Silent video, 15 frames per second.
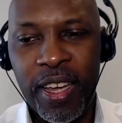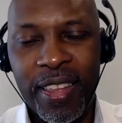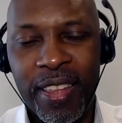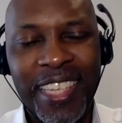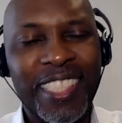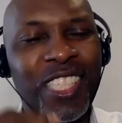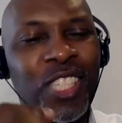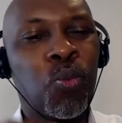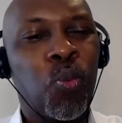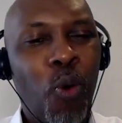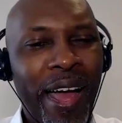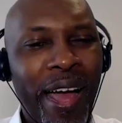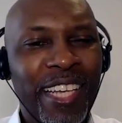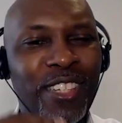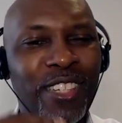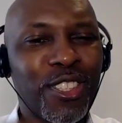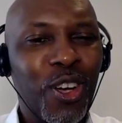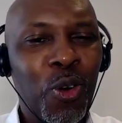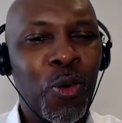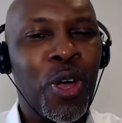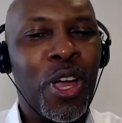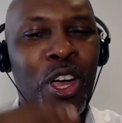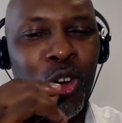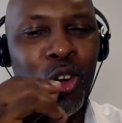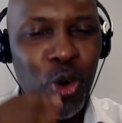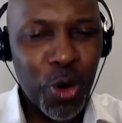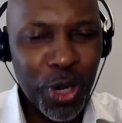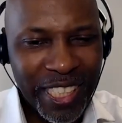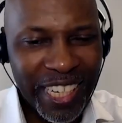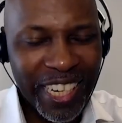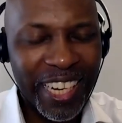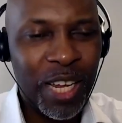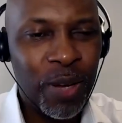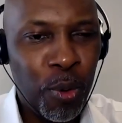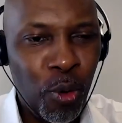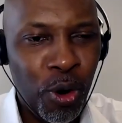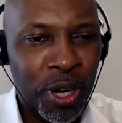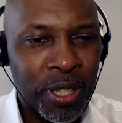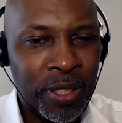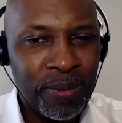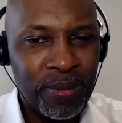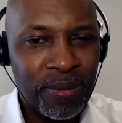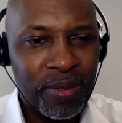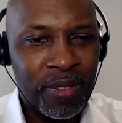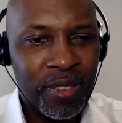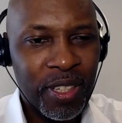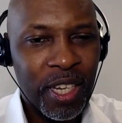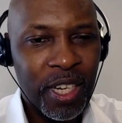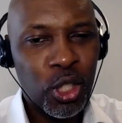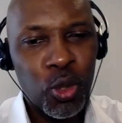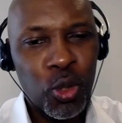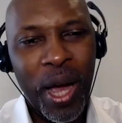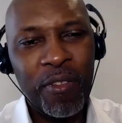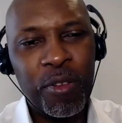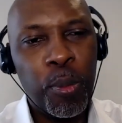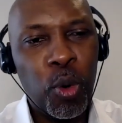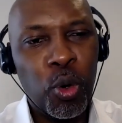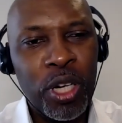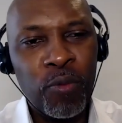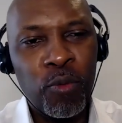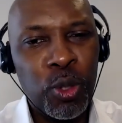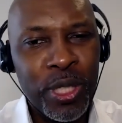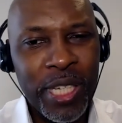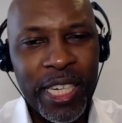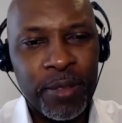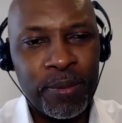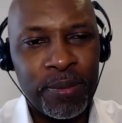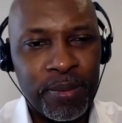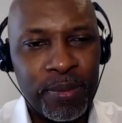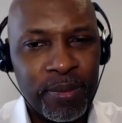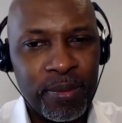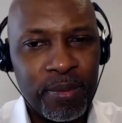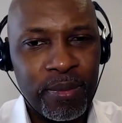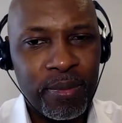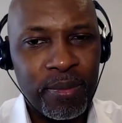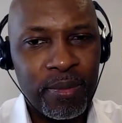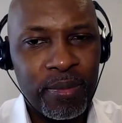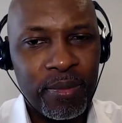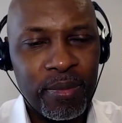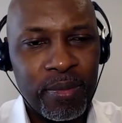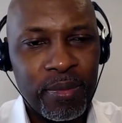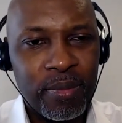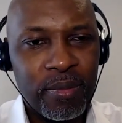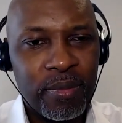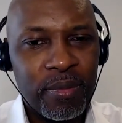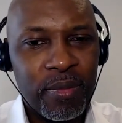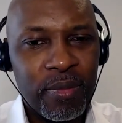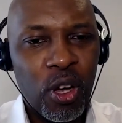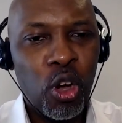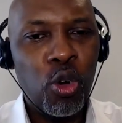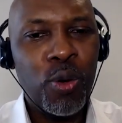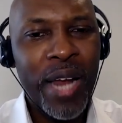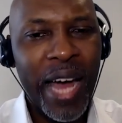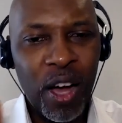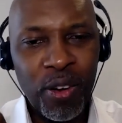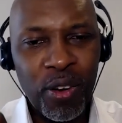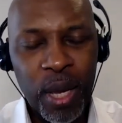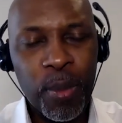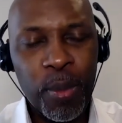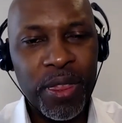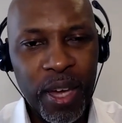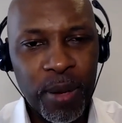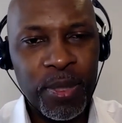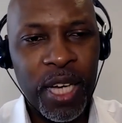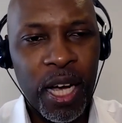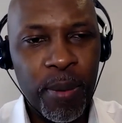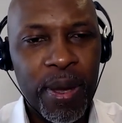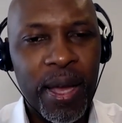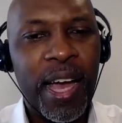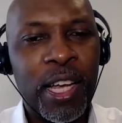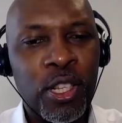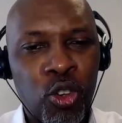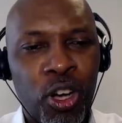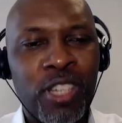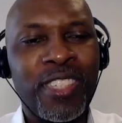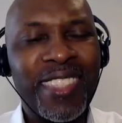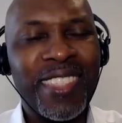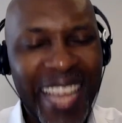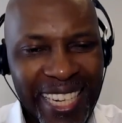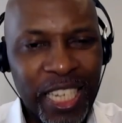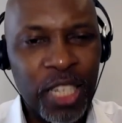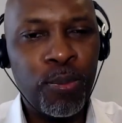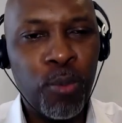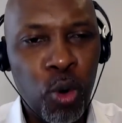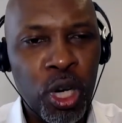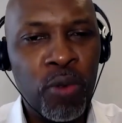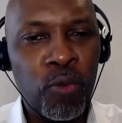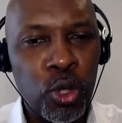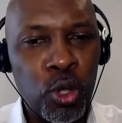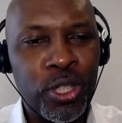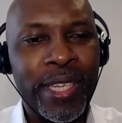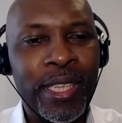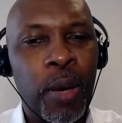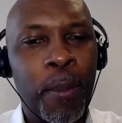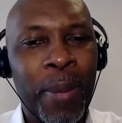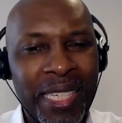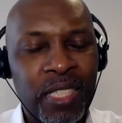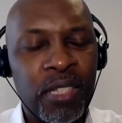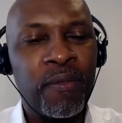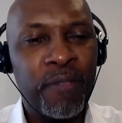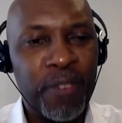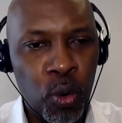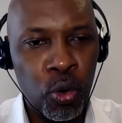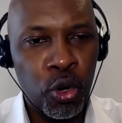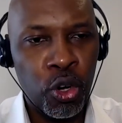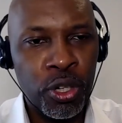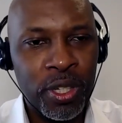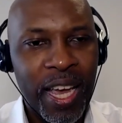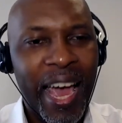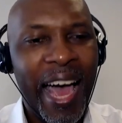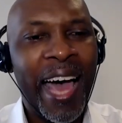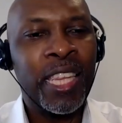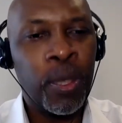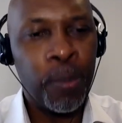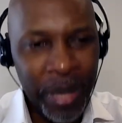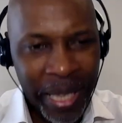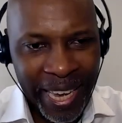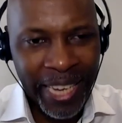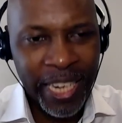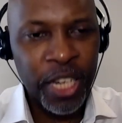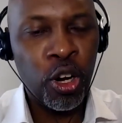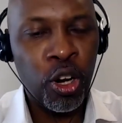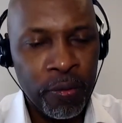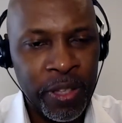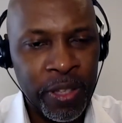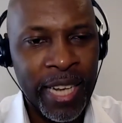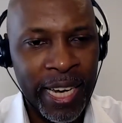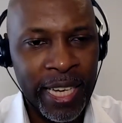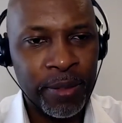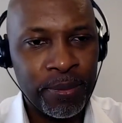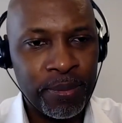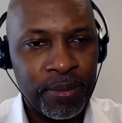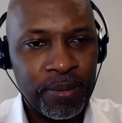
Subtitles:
This is why it's so critically important to have a morning routine. Who now, give me a thumbs up, has got a standard morning routine that makes them feel good at the beginning of the day?